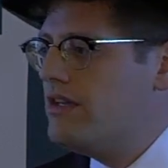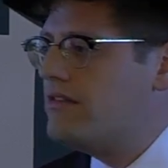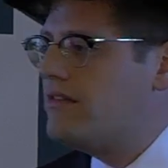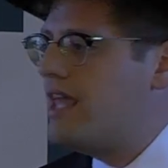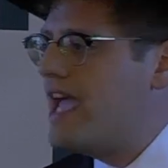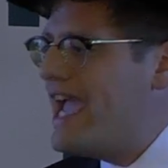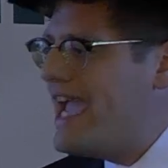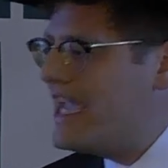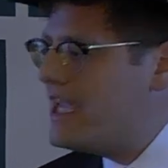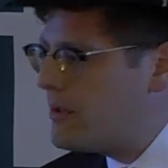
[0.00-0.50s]

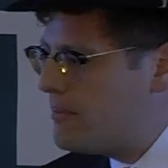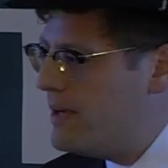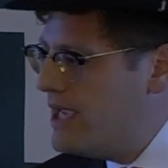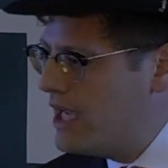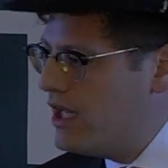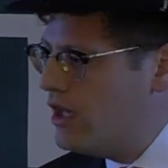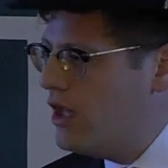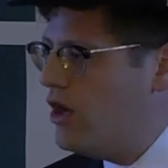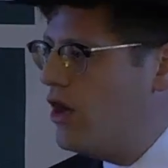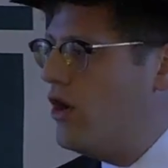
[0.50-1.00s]
Take me
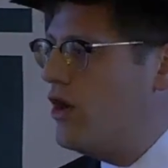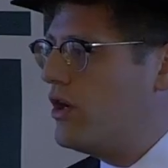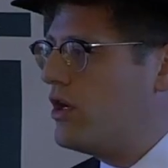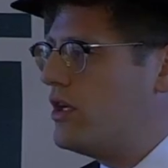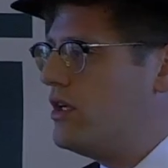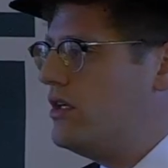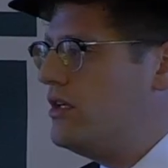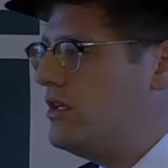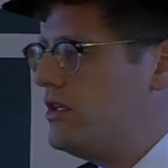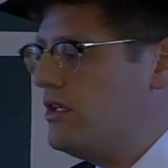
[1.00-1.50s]

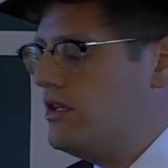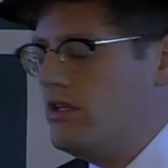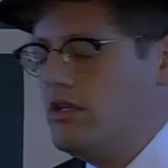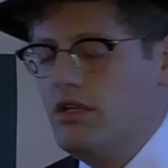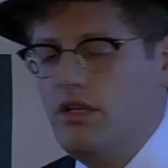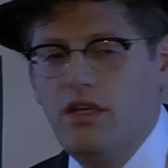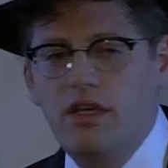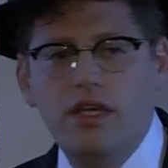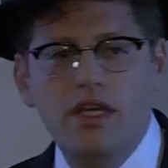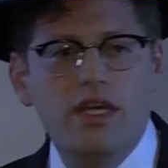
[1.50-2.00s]
along.
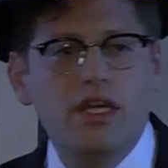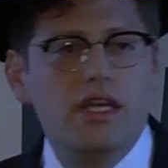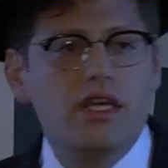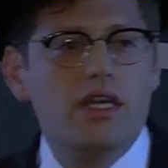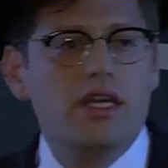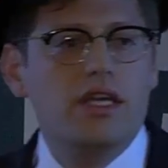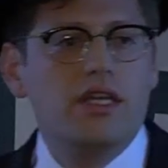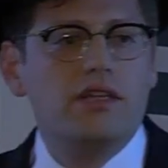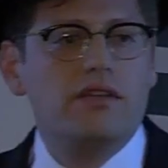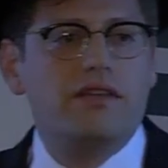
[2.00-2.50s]

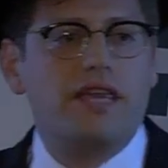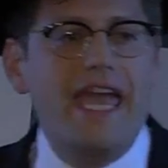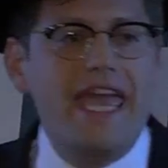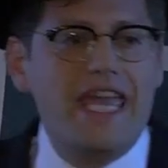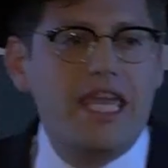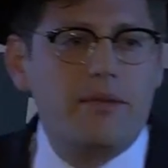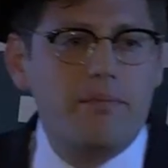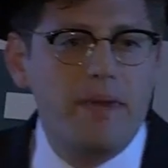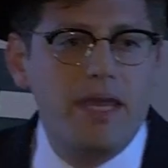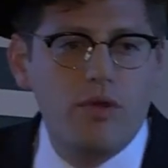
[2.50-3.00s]

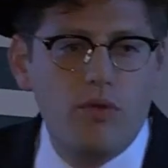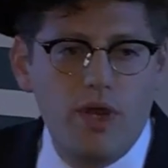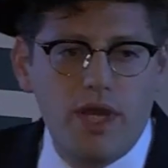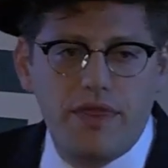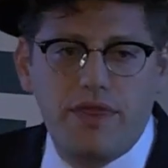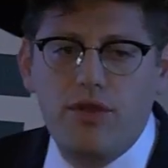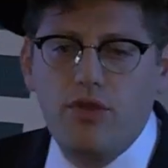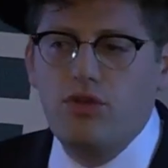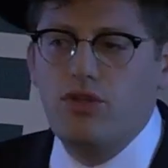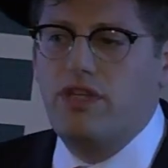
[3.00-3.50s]
Take me
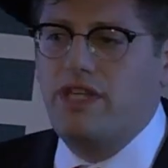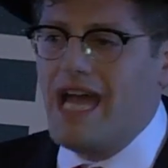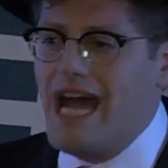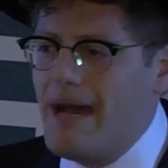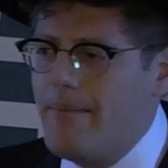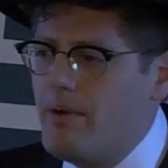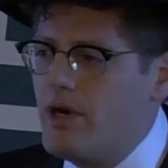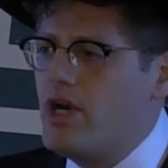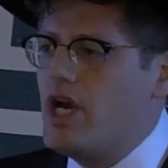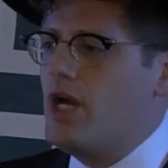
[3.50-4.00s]
with you.
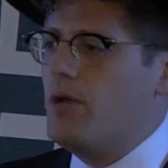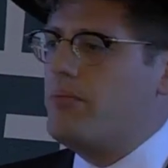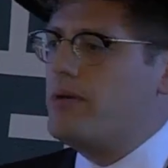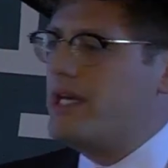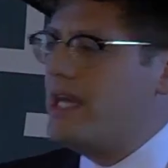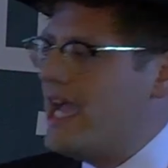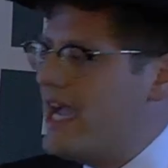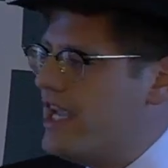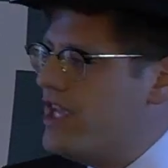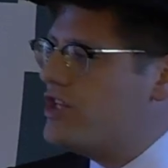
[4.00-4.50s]
Daber el
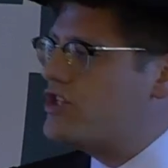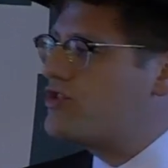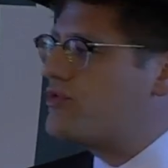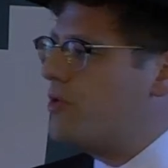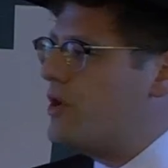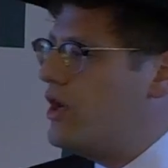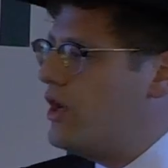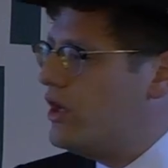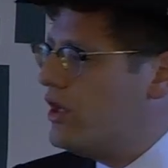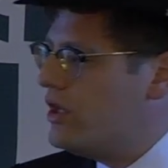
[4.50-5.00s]
Bnei
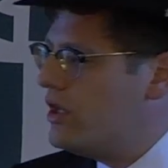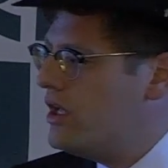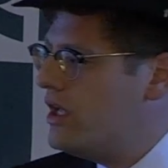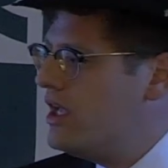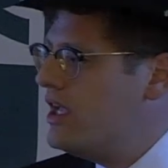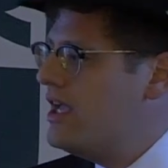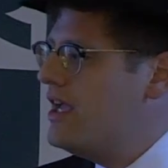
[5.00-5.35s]
Yisrael,